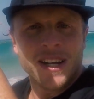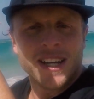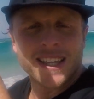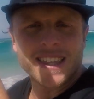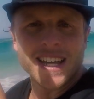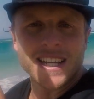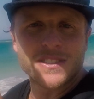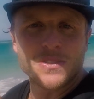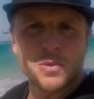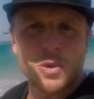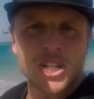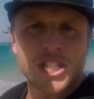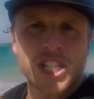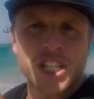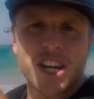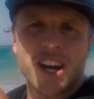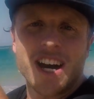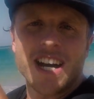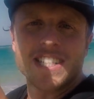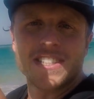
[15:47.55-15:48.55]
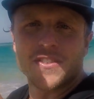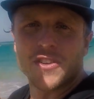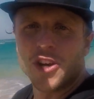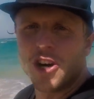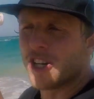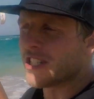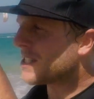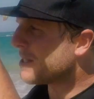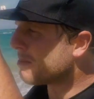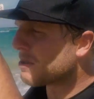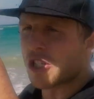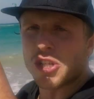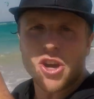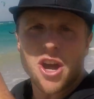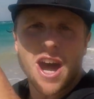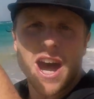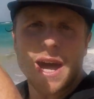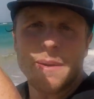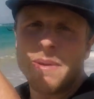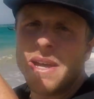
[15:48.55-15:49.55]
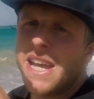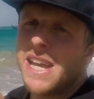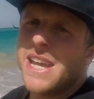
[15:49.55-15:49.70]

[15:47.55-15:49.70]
Thanks for watching, guys. Of course, subscribe.